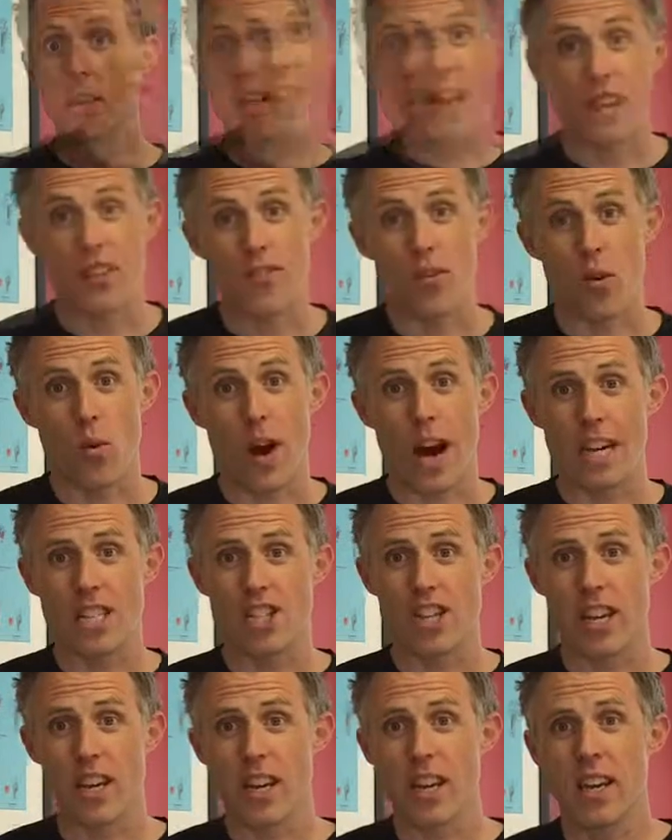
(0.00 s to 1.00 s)
Thanks for
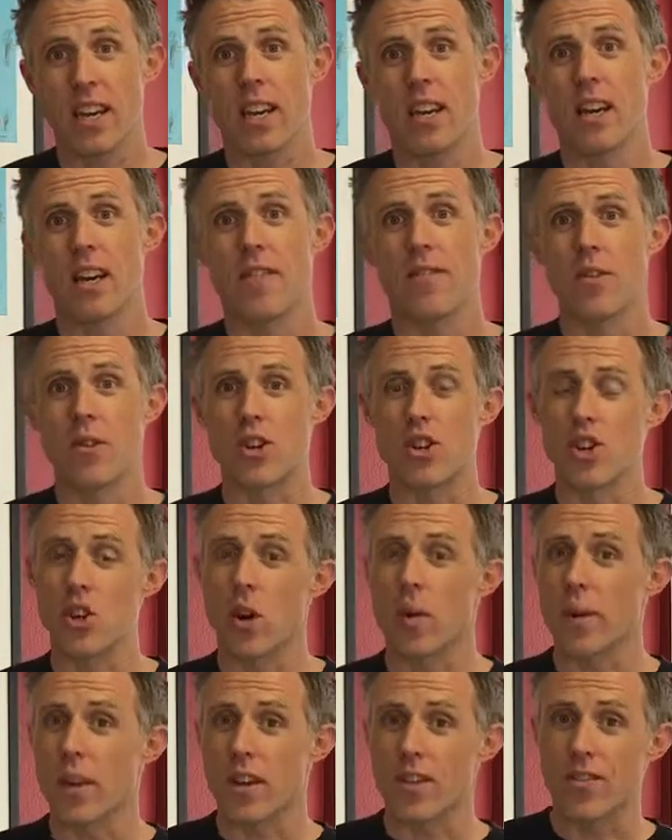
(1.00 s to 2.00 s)
watching. If you
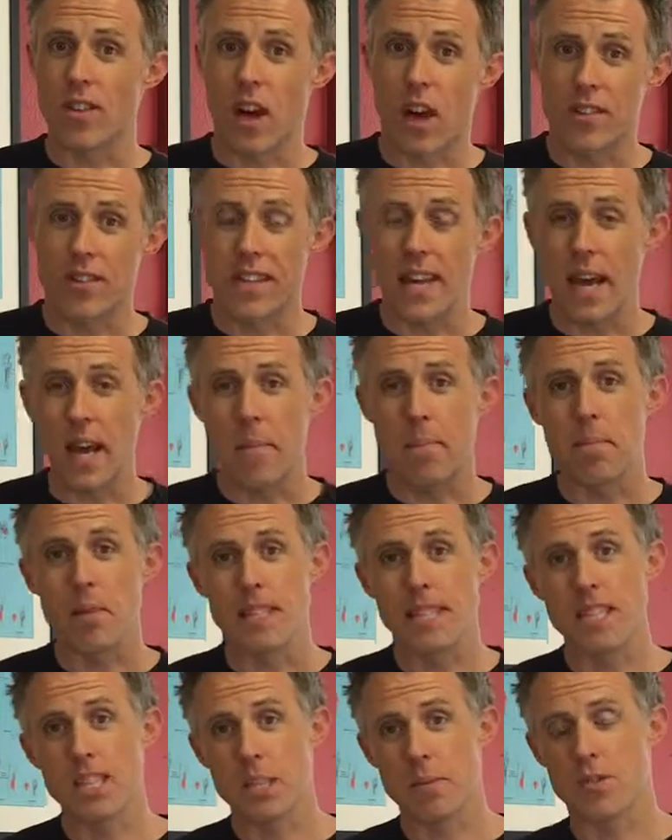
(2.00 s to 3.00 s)
enjoyed what you saw today,
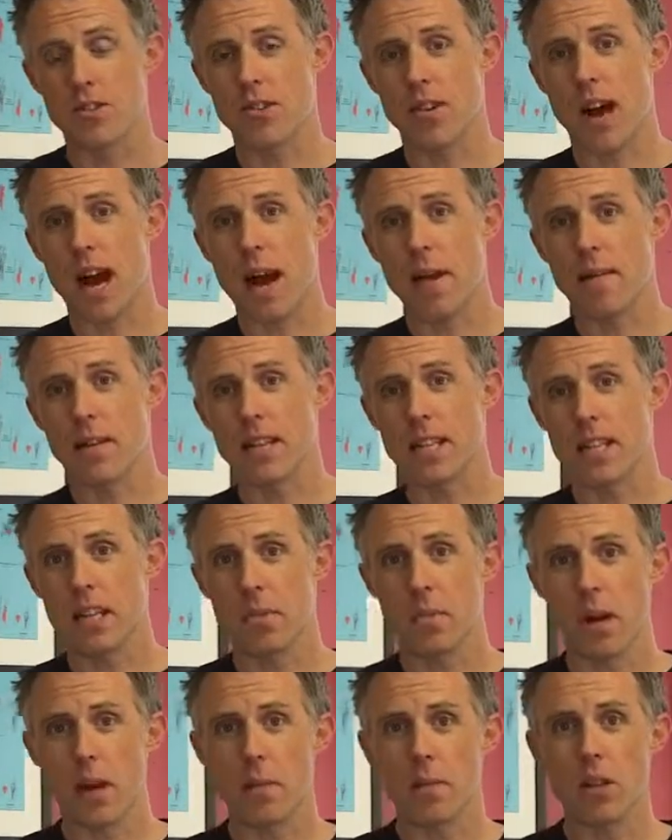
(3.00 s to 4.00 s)
please subscribe, click the
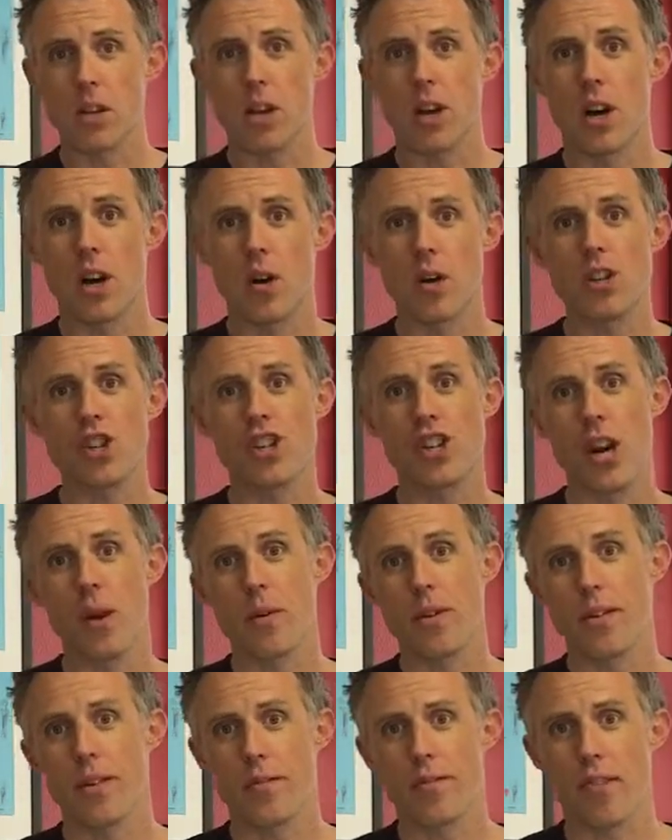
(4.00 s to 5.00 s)
button below, share
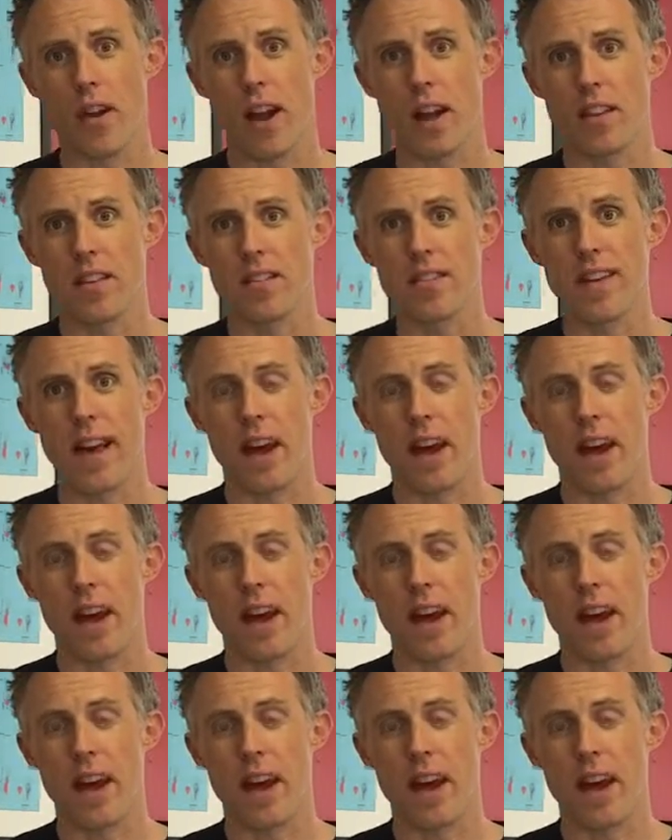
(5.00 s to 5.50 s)
with your friends.